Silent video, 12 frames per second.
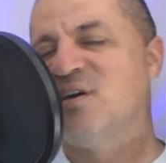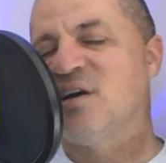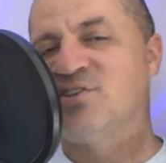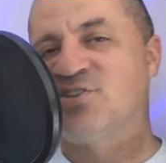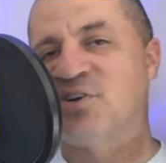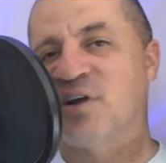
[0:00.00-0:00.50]

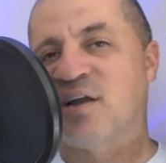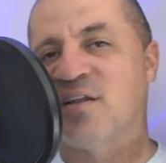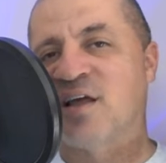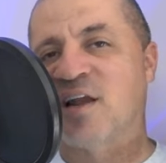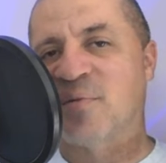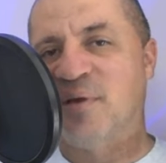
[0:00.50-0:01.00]
I sure got a
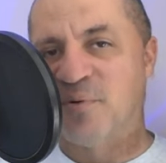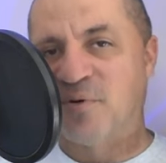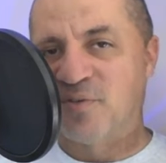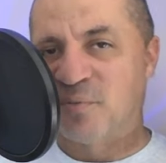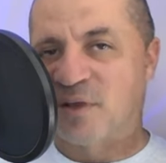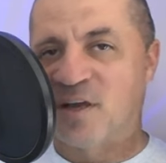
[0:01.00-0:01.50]
lot of people
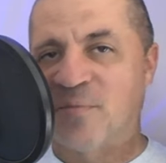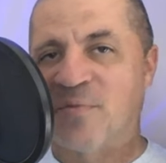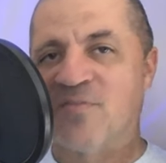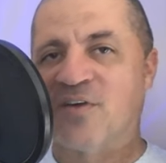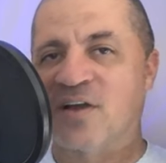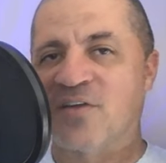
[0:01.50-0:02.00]
from the
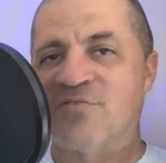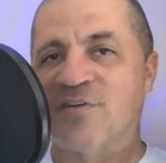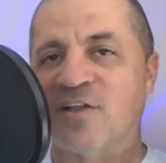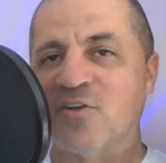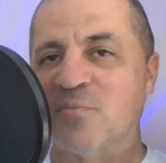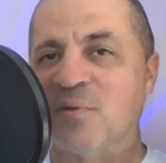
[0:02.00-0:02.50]
company fucking
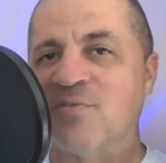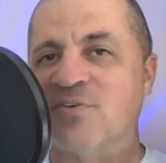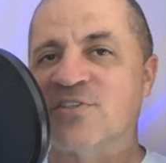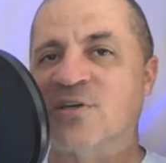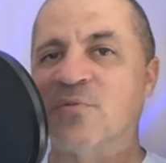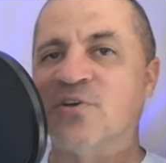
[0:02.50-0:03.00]
following me for
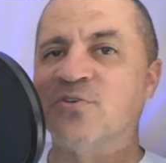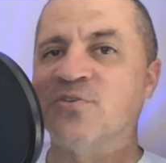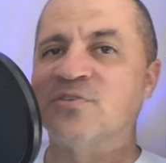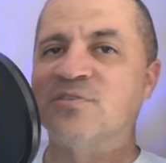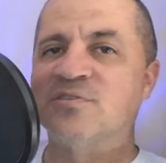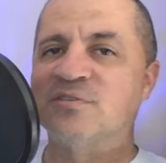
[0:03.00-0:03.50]
someone
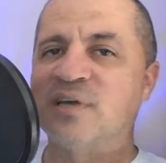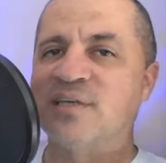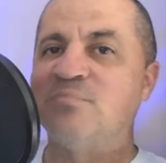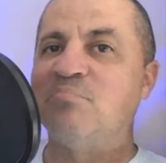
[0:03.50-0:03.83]
who's as